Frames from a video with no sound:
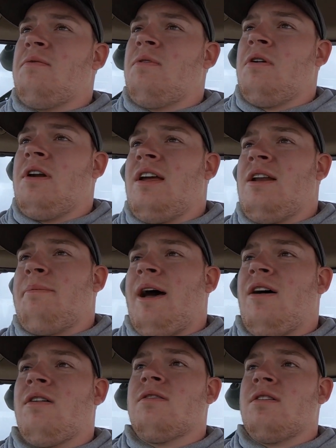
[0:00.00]
We were getting
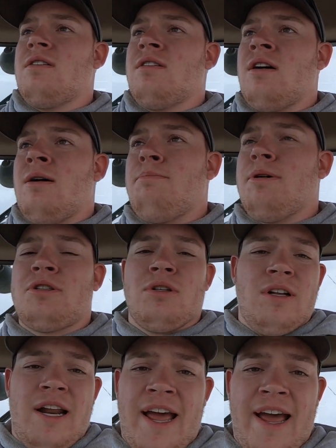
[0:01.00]
about 1.5
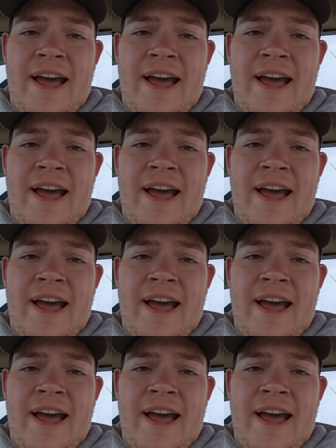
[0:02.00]
bushels.